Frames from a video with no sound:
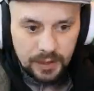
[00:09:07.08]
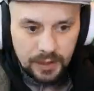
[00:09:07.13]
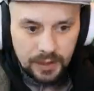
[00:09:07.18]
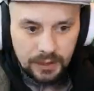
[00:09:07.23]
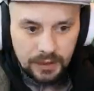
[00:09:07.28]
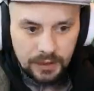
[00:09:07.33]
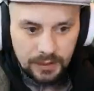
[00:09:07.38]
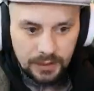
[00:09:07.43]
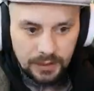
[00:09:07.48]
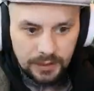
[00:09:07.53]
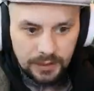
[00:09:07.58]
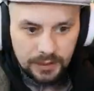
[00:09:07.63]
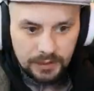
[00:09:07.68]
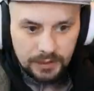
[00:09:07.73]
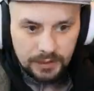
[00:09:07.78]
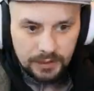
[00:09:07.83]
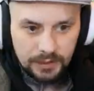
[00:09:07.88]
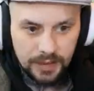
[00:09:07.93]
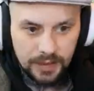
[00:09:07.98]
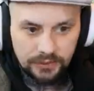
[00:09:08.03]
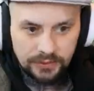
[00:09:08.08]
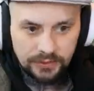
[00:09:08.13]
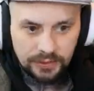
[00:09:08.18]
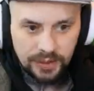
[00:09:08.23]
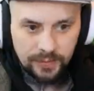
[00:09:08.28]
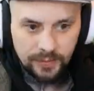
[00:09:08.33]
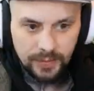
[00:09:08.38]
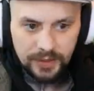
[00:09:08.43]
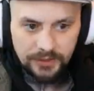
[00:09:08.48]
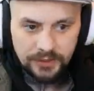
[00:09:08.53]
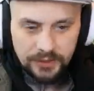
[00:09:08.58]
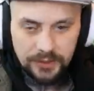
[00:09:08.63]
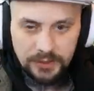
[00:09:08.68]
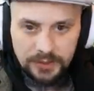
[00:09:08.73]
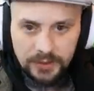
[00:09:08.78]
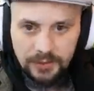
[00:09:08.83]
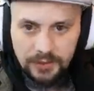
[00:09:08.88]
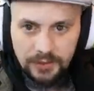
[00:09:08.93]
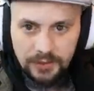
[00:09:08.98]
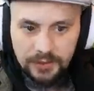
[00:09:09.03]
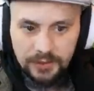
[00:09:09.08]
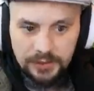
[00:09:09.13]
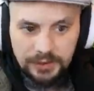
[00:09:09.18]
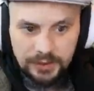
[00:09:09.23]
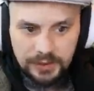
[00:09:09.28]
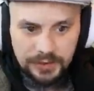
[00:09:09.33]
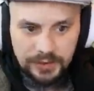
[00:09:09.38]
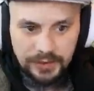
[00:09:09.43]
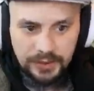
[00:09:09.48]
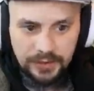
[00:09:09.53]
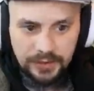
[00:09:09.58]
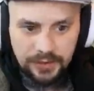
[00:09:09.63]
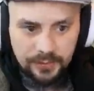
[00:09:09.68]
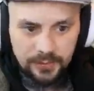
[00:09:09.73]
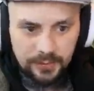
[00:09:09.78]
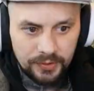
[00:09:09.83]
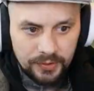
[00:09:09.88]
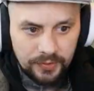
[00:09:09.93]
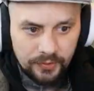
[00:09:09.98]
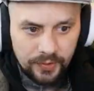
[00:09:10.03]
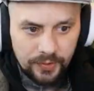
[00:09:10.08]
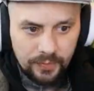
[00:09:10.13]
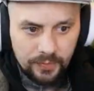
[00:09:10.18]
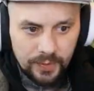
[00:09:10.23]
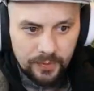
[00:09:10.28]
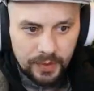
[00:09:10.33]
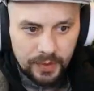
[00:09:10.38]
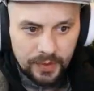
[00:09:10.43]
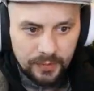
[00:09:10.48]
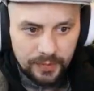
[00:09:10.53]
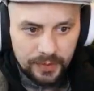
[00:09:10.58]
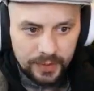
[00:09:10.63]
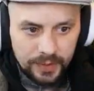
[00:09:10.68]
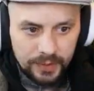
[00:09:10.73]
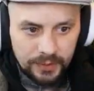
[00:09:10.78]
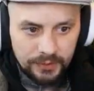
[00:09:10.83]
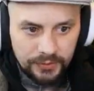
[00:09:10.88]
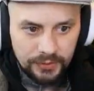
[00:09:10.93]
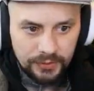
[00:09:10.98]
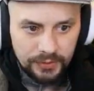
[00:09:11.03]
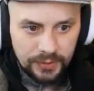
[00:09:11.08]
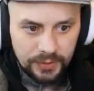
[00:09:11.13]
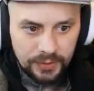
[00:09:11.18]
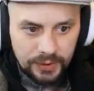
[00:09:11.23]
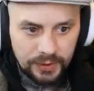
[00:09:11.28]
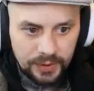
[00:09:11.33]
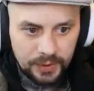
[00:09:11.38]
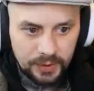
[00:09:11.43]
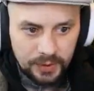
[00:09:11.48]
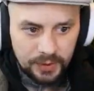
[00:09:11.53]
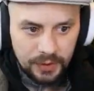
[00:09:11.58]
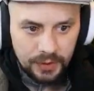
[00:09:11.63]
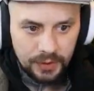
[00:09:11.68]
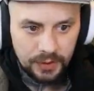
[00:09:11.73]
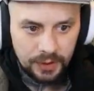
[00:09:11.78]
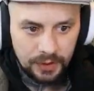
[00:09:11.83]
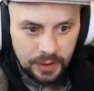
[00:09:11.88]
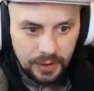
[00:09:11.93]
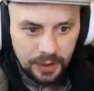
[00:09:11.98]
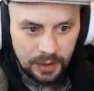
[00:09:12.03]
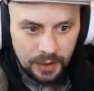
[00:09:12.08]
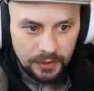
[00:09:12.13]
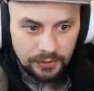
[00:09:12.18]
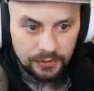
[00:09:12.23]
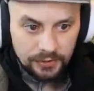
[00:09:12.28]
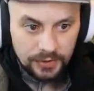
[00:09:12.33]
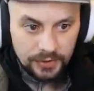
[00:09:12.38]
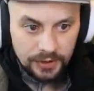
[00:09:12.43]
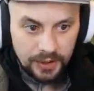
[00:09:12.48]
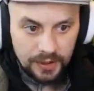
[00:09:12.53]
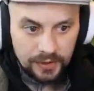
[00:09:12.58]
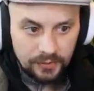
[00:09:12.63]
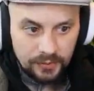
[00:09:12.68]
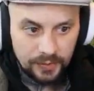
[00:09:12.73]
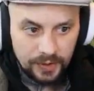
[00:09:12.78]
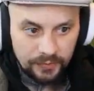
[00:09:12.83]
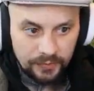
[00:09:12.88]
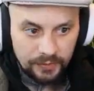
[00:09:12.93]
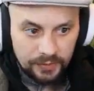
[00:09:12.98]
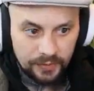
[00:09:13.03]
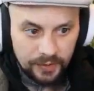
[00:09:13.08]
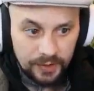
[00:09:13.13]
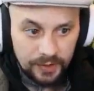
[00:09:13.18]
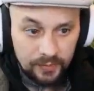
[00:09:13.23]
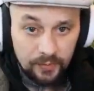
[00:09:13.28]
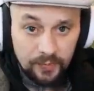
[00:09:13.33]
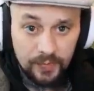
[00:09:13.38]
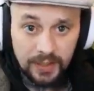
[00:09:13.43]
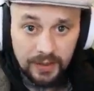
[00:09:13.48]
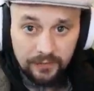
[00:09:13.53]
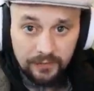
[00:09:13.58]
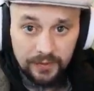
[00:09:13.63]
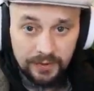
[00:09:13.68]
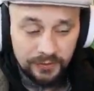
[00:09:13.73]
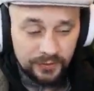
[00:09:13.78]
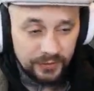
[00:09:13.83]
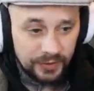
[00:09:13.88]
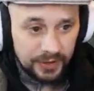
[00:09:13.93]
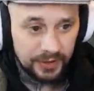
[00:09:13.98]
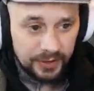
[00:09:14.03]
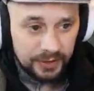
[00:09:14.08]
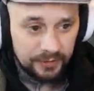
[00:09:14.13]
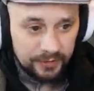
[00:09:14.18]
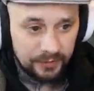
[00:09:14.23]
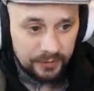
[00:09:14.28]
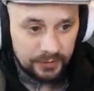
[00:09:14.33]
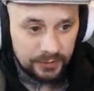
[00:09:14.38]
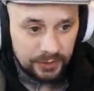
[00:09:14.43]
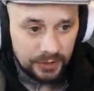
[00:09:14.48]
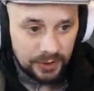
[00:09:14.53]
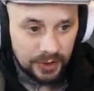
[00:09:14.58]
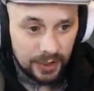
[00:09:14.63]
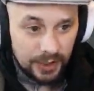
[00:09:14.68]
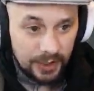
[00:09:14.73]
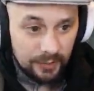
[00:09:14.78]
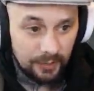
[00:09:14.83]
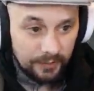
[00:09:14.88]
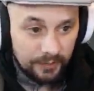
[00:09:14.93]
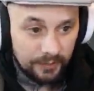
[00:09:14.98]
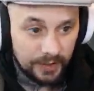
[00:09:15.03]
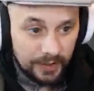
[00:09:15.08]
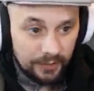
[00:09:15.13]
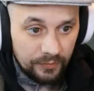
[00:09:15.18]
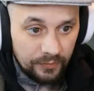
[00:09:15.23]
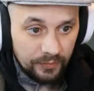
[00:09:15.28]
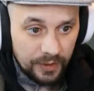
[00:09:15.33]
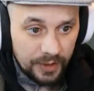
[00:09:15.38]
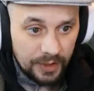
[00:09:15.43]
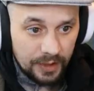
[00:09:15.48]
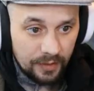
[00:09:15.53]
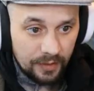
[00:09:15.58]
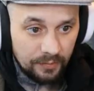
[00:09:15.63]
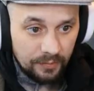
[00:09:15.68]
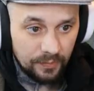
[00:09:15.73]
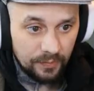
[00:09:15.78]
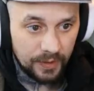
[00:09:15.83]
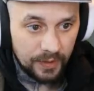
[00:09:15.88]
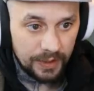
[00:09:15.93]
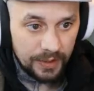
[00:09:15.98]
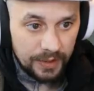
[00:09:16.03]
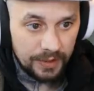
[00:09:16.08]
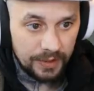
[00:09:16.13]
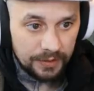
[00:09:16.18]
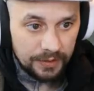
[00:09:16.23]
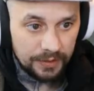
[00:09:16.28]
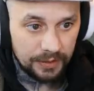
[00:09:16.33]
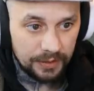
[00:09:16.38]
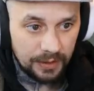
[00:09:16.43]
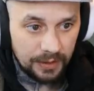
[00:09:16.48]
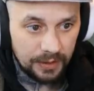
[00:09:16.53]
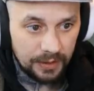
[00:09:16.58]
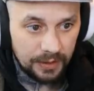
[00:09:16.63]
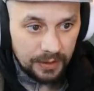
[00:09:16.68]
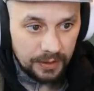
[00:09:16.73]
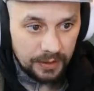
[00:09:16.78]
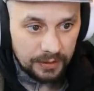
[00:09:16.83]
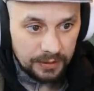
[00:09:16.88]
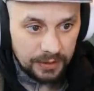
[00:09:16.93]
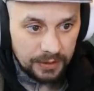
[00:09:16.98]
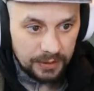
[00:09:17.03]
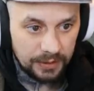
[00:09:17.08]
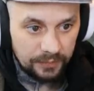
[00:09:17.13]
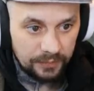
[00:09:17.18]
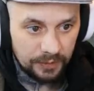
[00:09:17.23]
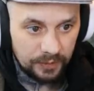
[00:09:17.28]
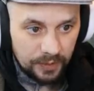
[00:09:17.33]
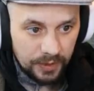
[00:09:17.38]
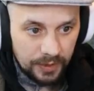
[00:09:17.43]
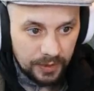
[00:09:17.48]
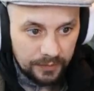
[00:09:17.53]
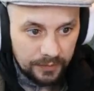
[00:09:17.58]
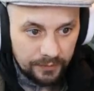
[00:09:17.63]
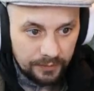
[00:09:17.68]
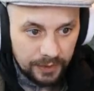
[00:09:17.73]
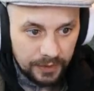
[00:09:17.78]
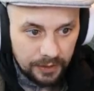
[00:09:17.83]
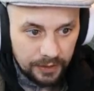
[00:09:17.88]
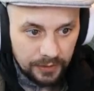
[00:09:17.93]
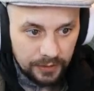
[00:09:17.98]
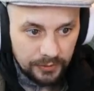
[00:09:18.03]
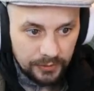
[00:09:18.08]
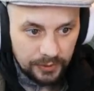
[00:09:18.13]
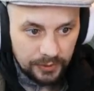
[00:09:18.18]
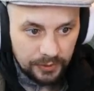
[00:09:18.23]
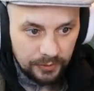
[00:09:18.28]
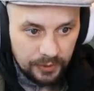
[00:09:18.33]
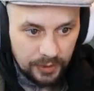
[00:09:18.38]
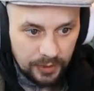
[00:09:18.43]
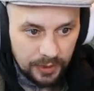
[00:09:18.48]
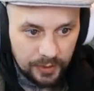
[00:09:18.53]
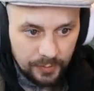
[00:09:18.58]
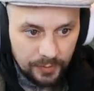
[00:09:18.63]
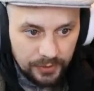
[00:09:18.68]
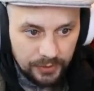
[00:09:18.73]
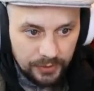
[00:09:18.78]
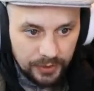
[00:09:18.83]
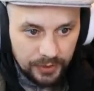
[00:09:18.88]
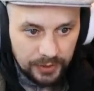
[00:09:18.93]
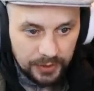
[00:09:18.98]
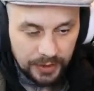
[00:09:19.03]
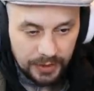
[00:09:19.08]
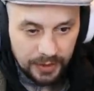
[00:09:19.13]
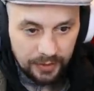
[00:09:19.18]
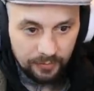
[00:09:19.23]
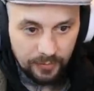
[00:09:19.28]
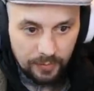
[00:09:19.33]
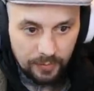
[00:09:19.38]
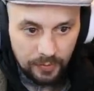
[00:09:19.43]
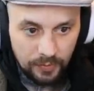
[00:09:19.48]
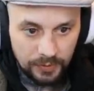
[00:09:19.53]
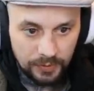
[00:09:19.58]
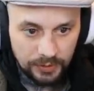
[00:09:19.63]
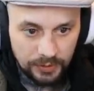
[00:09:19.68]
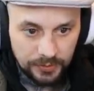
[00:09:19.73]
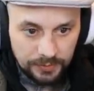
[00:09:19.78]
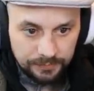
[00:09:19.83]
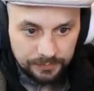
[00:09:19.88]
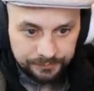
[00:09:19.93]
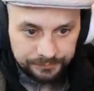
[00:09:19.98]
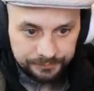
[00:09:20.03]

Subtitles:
like the extra capacity. It's like another tank to put on the front. We buy one of those just in case we have to do any big fields in the future, and then we fill it right up with the required fertilizer or herbicide. I can't remember which one.